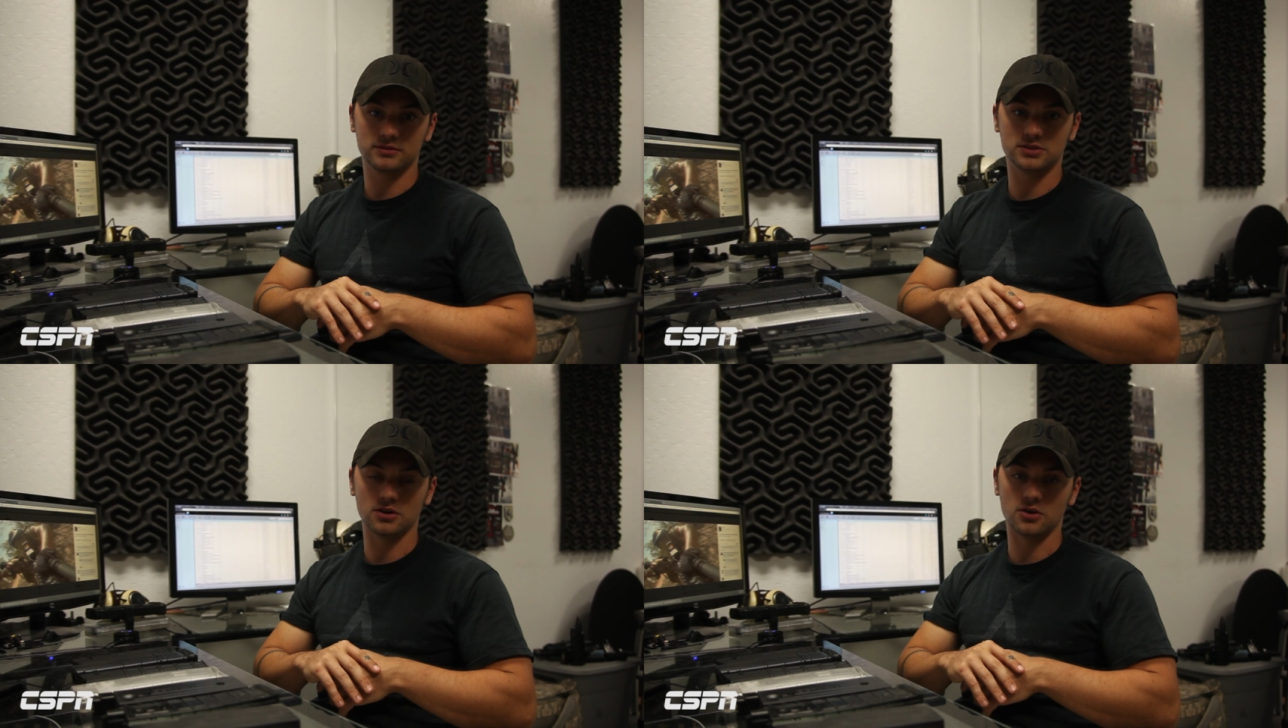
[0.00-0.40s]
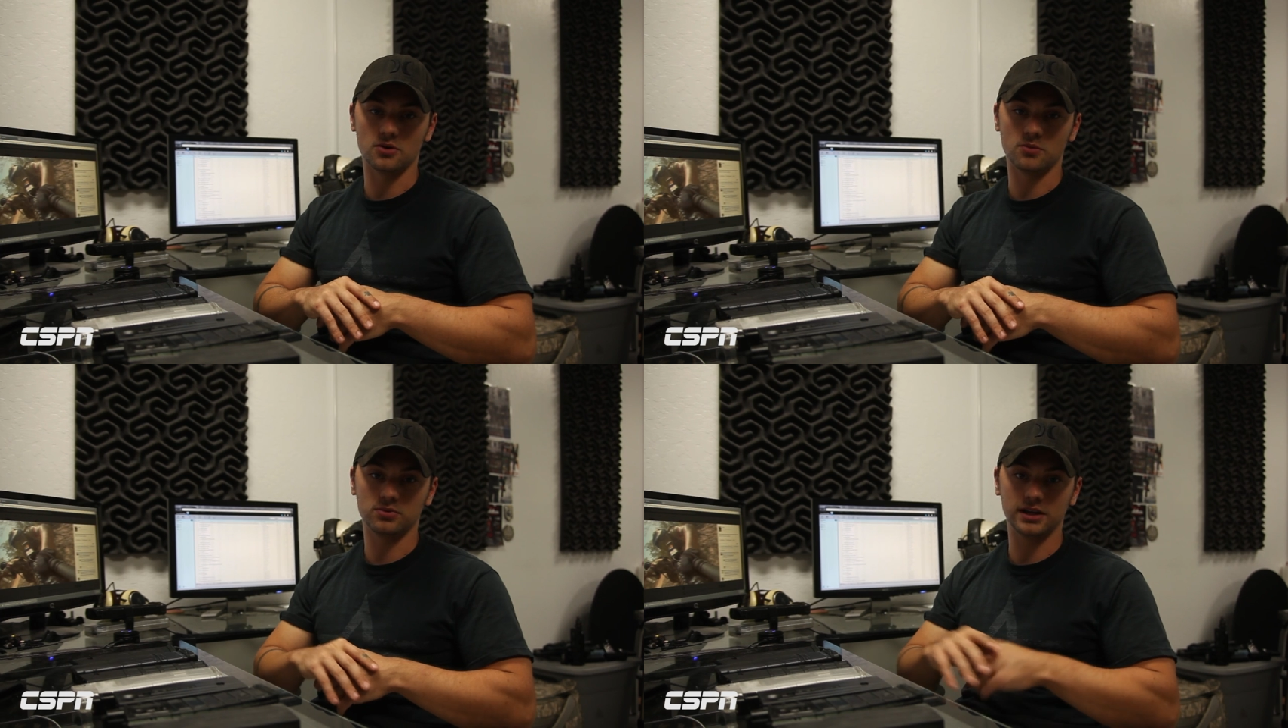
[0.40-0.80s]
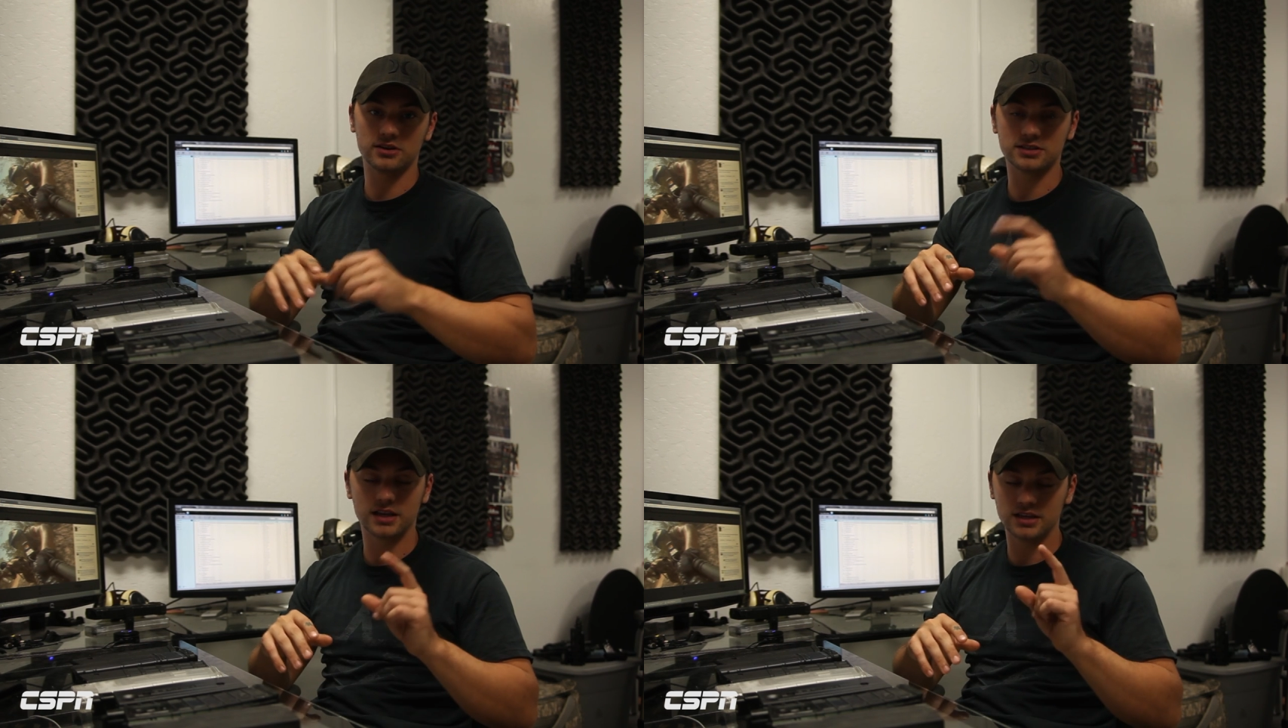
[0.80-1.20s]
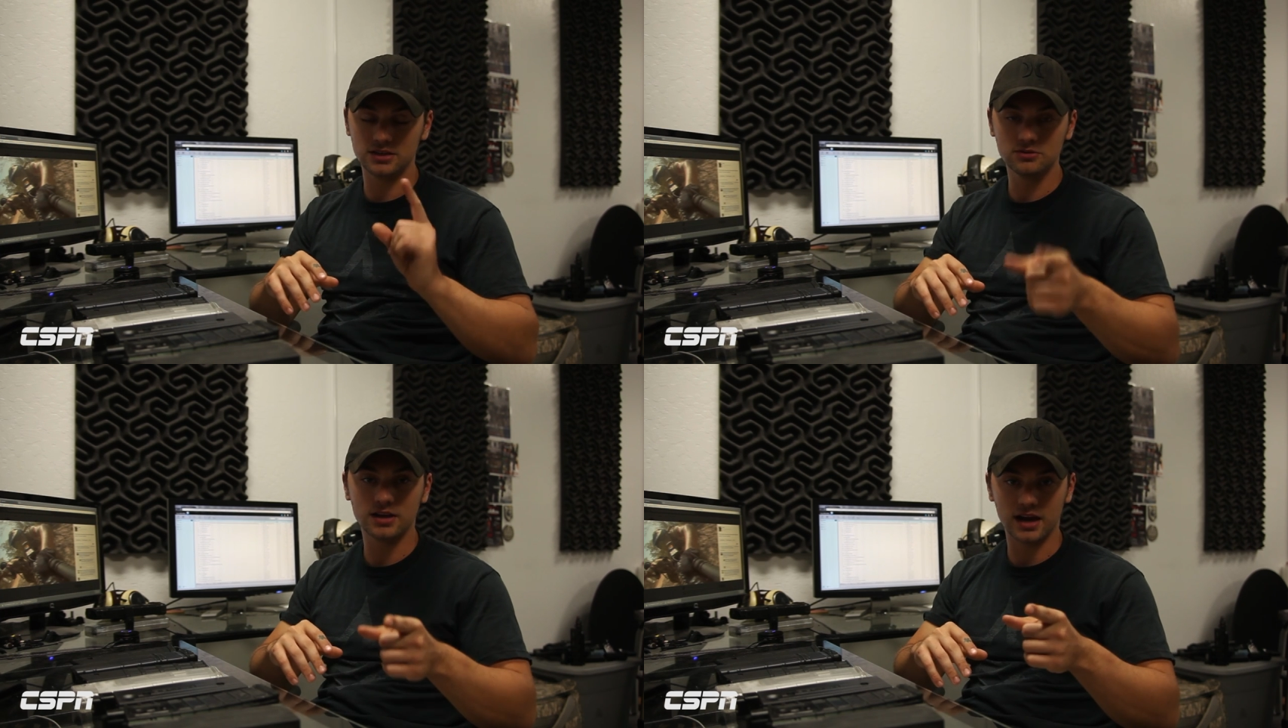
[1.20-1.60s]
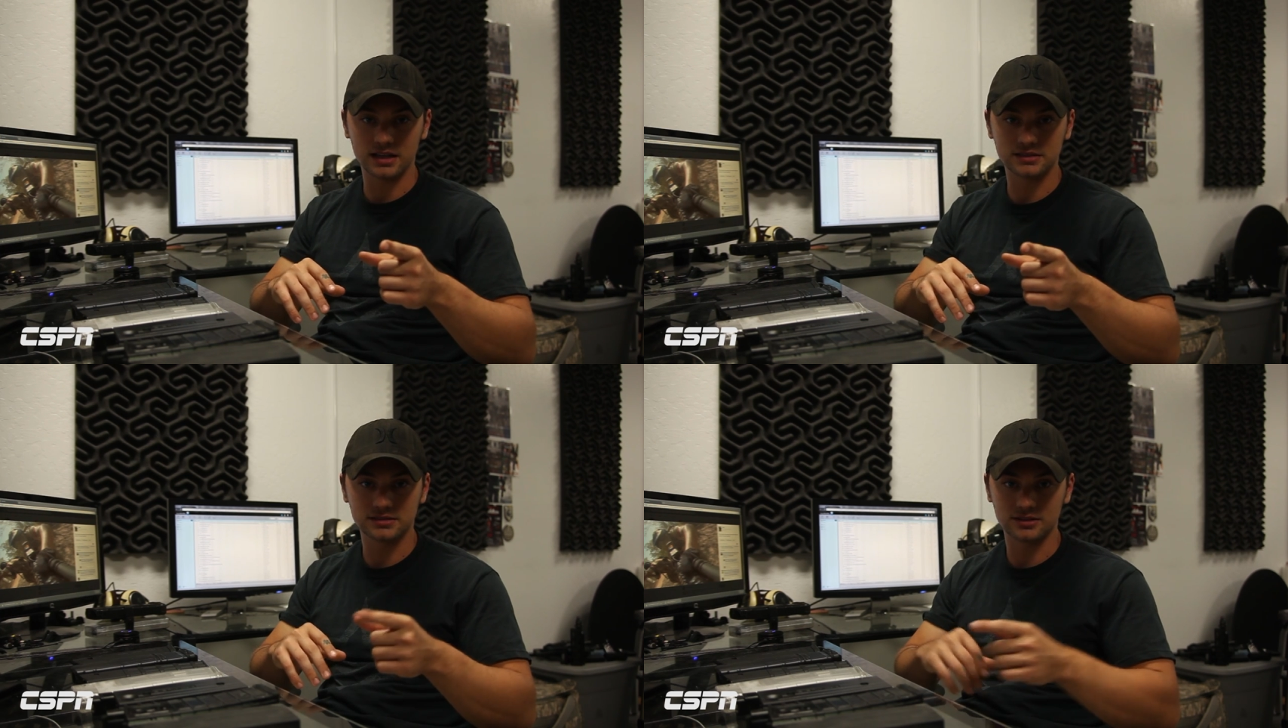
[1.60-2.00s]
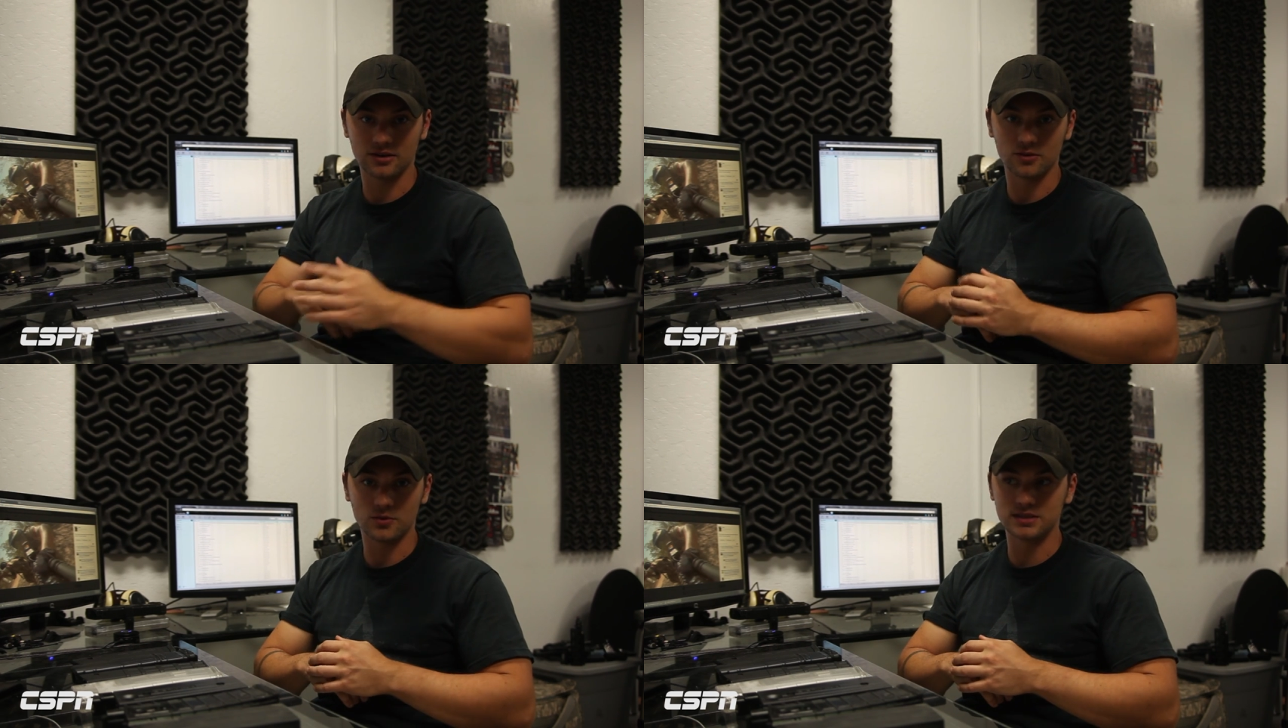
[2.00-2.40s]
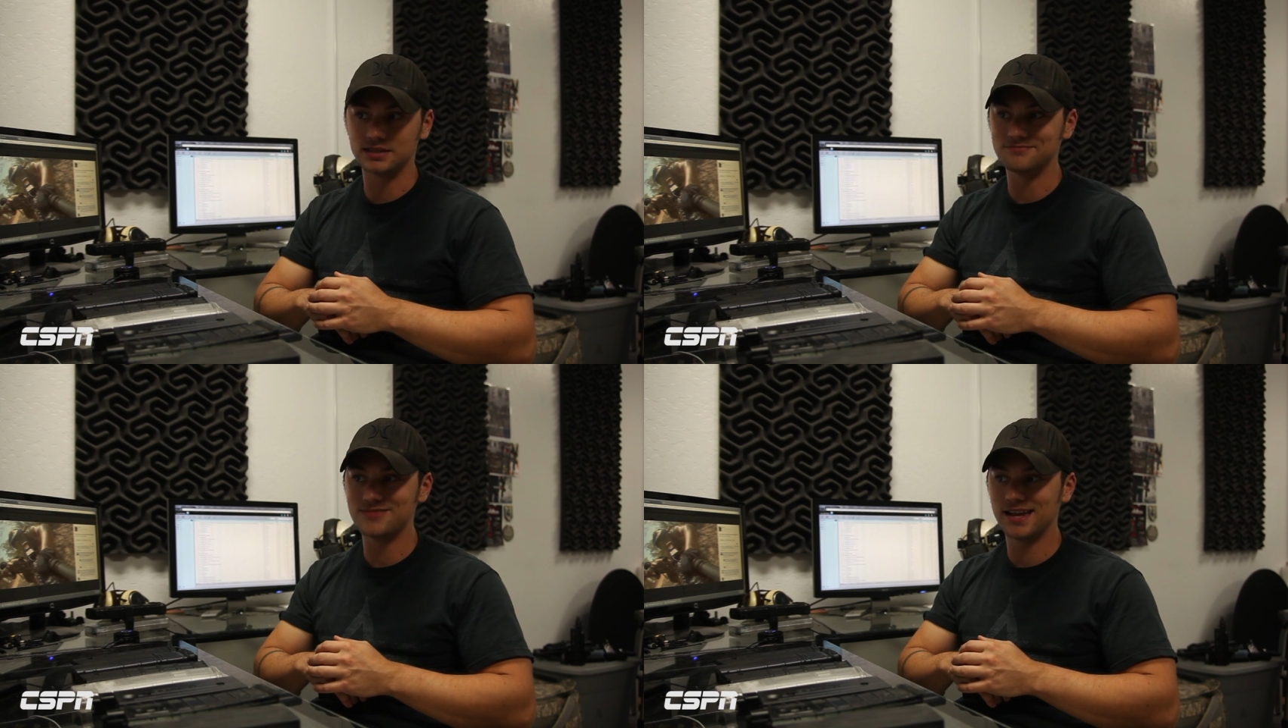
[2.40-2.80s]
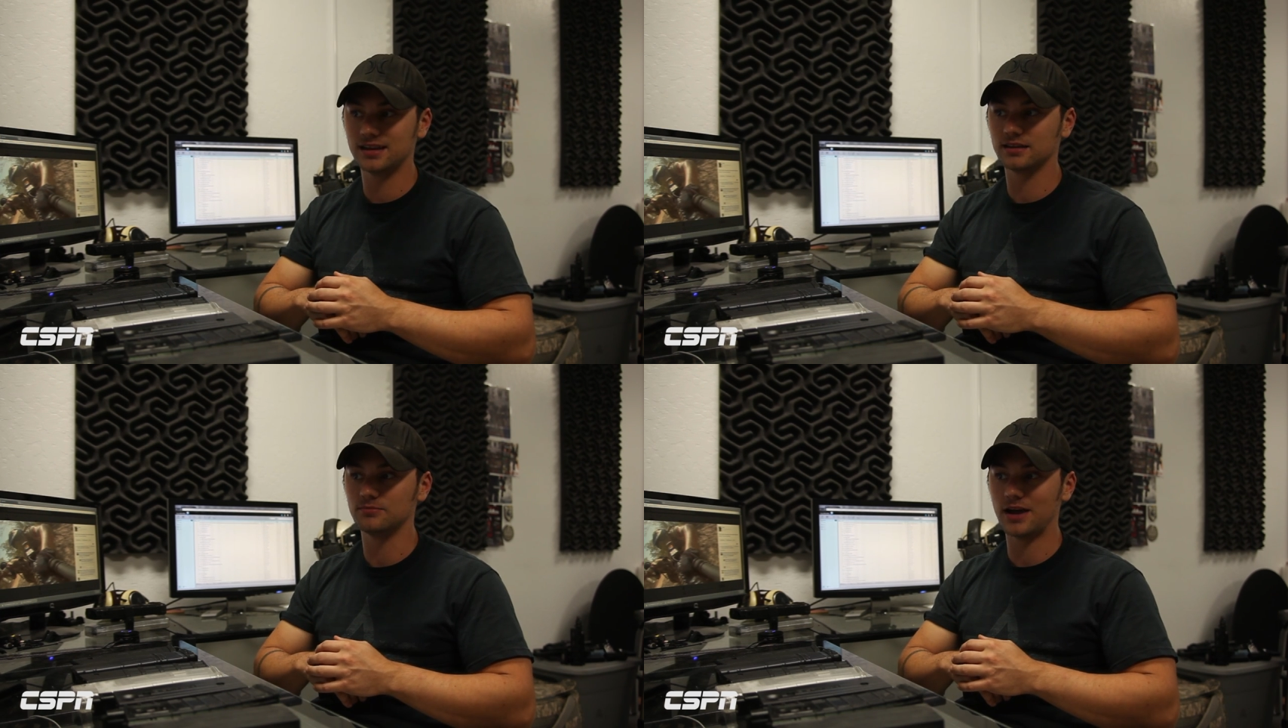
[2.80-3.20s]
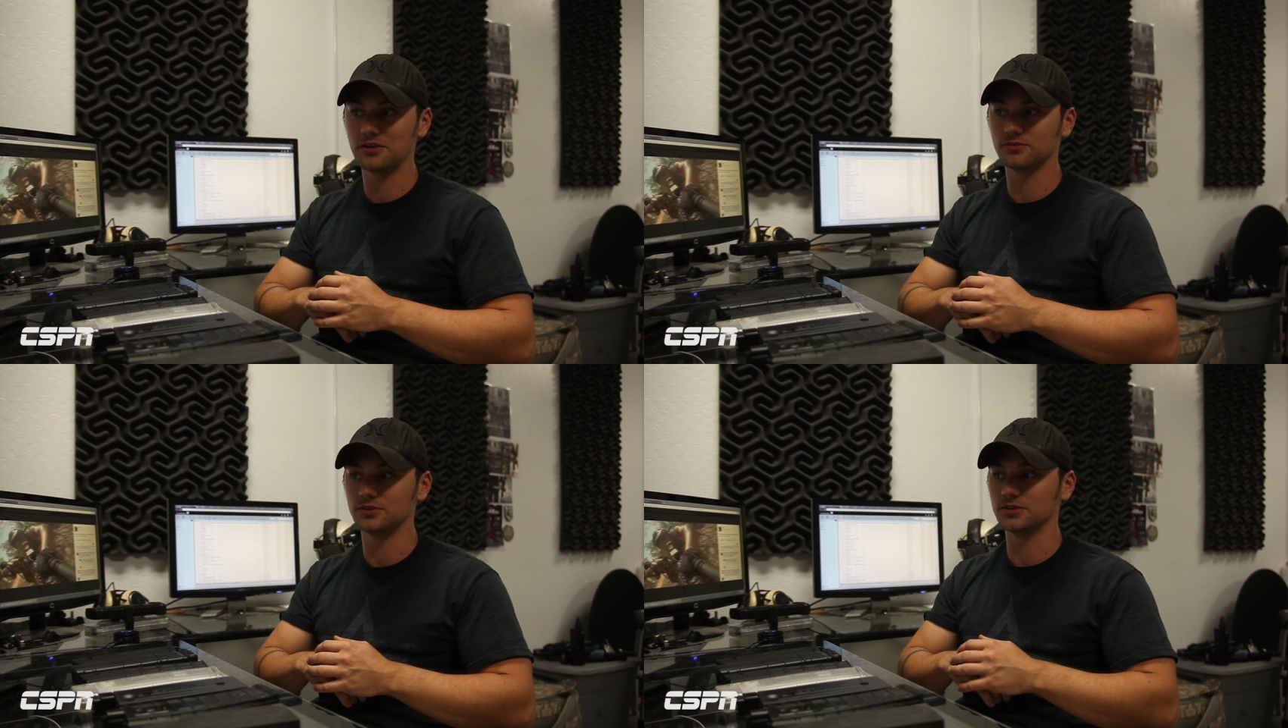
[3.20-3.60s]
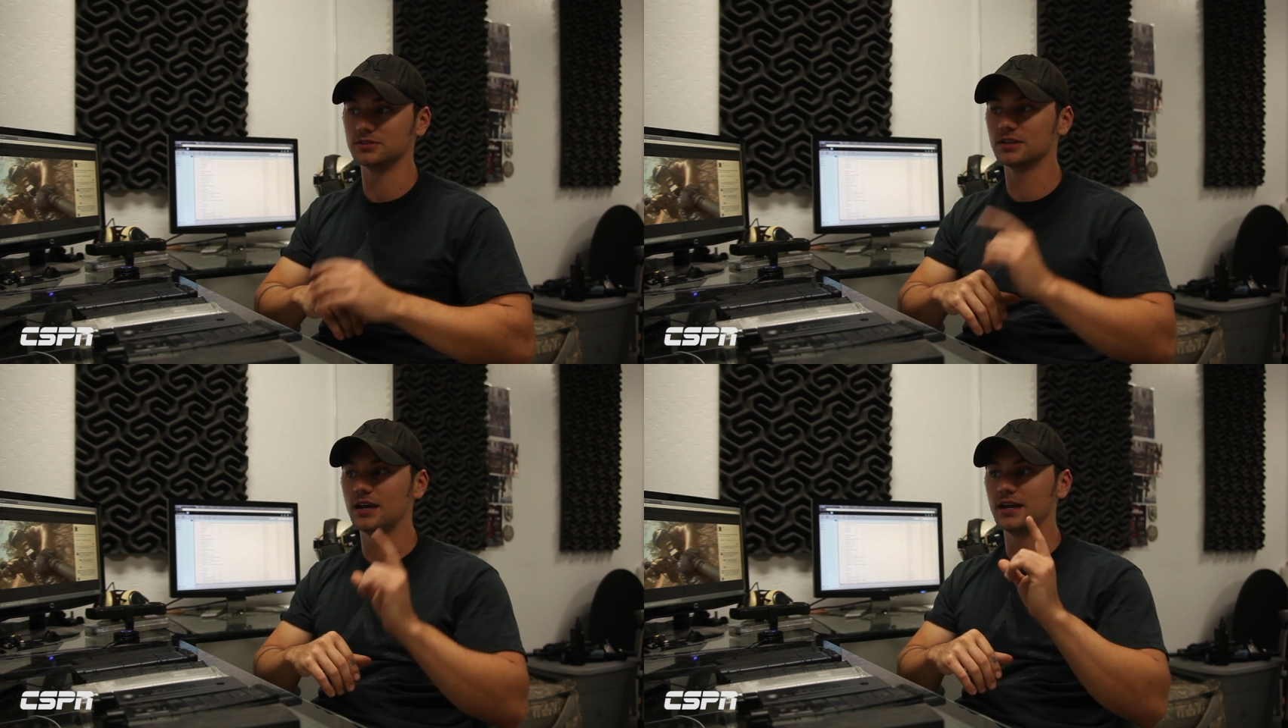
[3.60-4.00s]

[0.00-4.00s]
So players like you guys are the ones that make battlefields